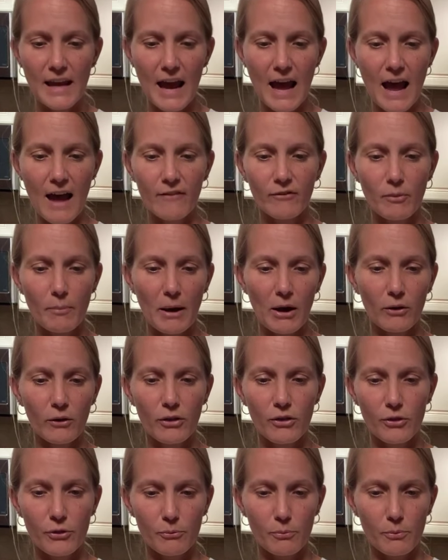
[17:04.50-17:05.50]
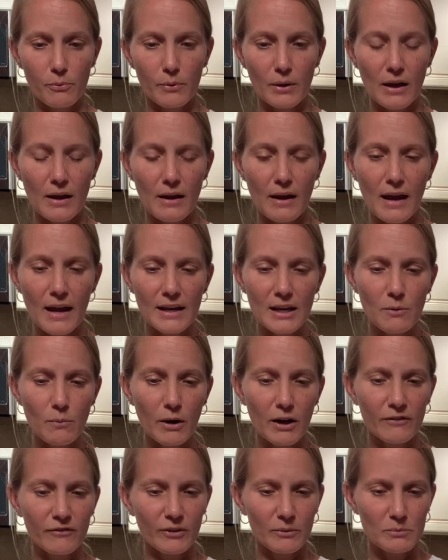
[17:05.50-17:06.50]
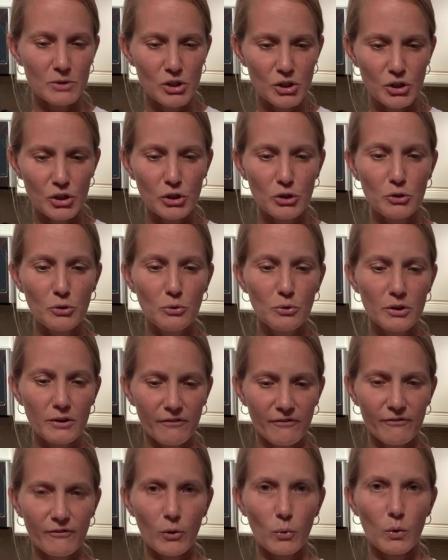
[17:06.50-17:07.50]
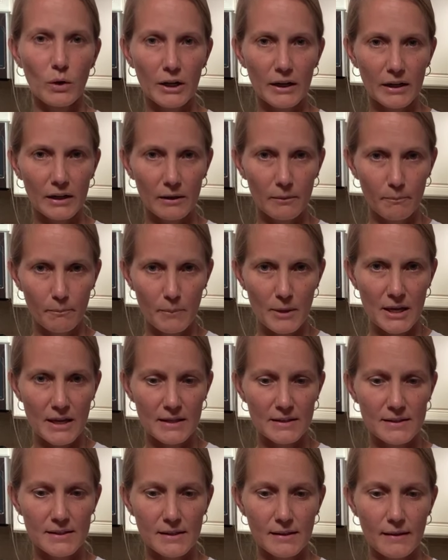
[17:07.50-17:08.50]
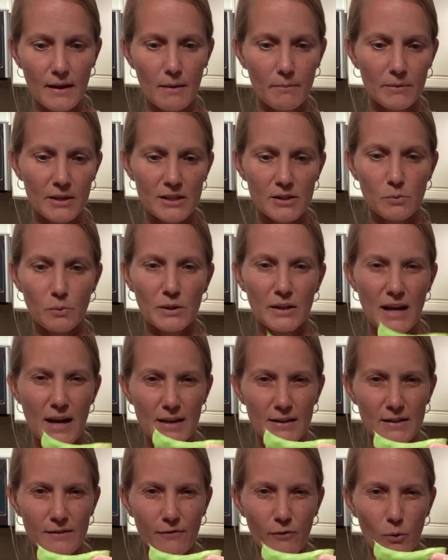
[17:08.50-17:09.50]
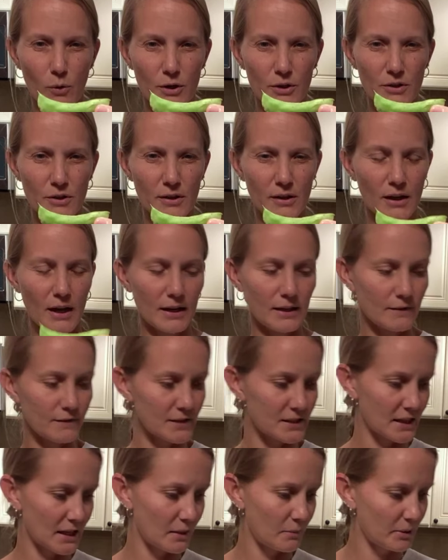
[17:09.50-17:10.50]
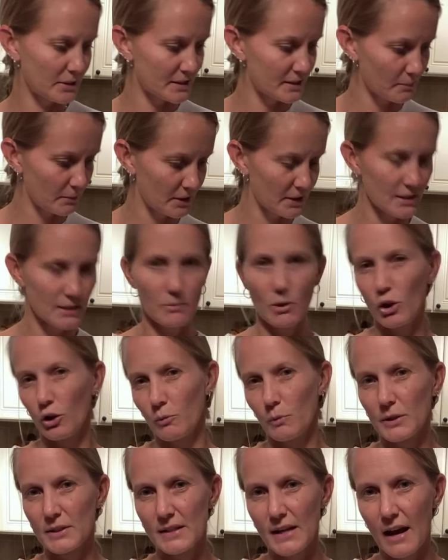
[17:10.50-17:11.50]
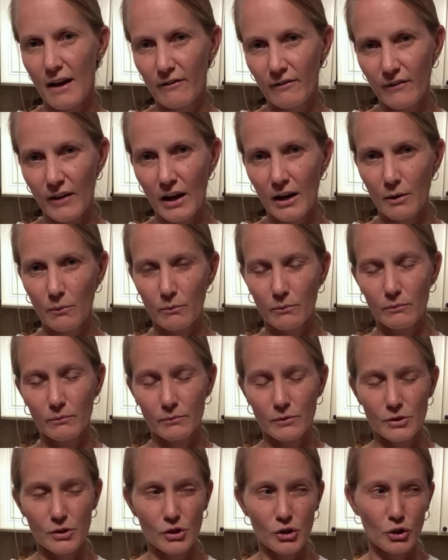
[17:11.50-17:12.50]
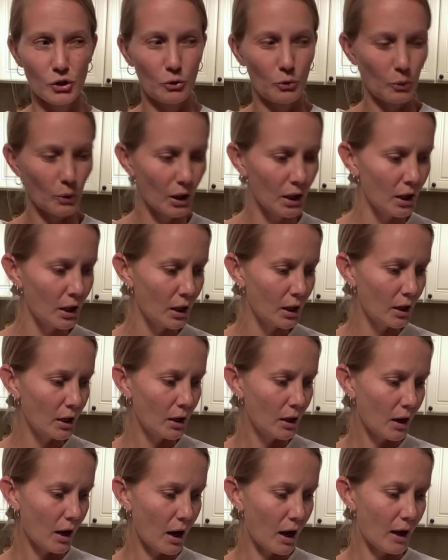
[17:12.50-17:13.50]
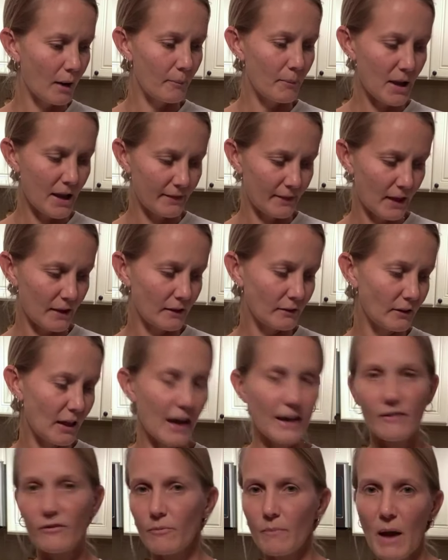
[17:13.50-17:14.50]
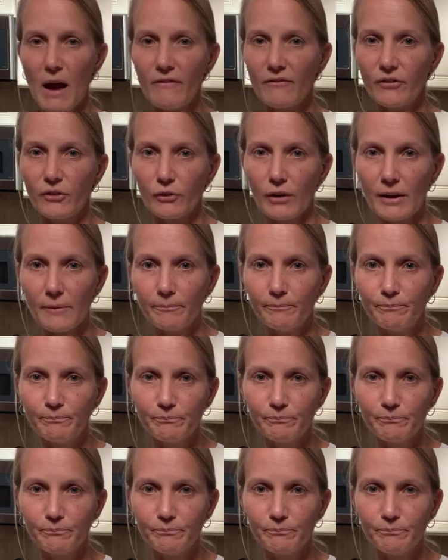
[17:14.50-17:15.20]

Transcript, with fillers: have about three, anywhere from two to four beans in them. This one has four, you can kind of see, but some of the smaller ones have any two. Um, and then a lot of them have three